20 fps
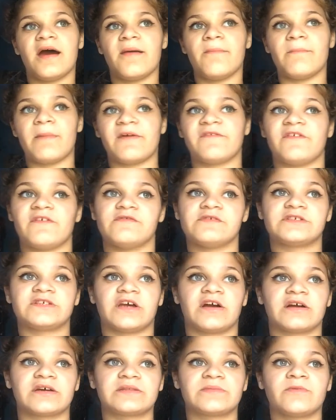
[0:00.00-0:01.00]
my favorite
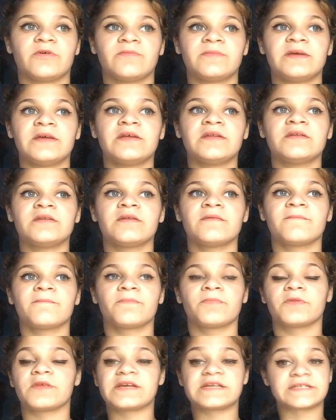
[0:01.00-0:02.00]
song at the moment
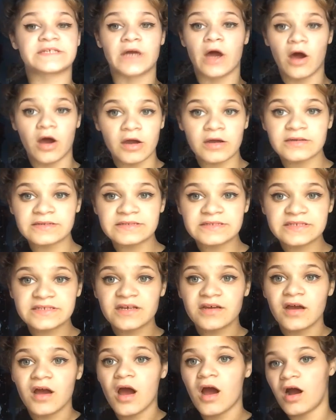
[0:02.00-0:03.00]
songs
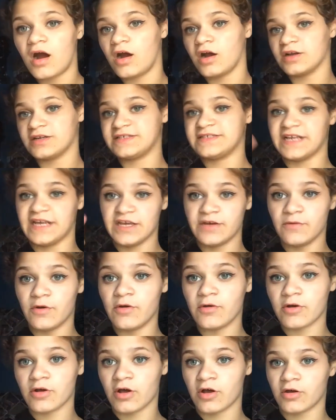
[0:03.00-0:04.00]
are Say You
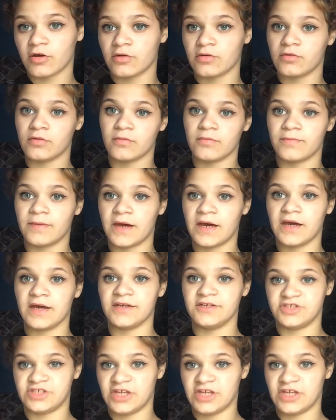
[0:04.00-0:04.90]
Won't Go by